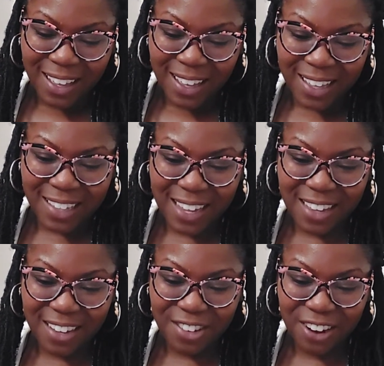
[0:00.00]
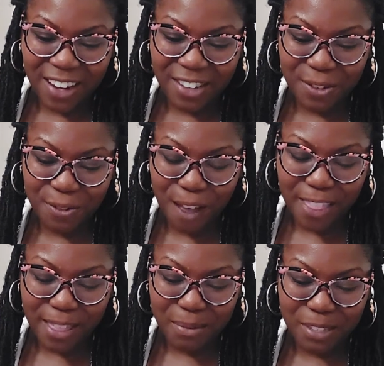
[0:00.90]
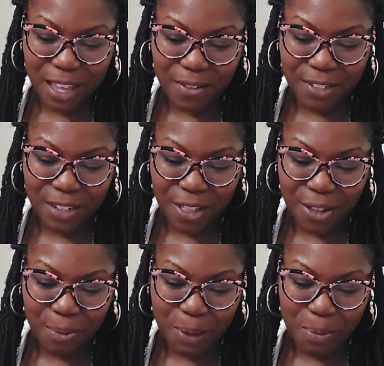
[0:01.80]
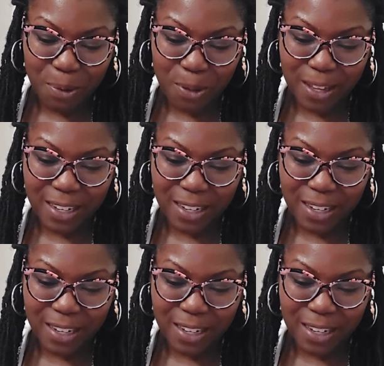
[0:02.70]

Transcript: it's like they're trying to find themselves in other people and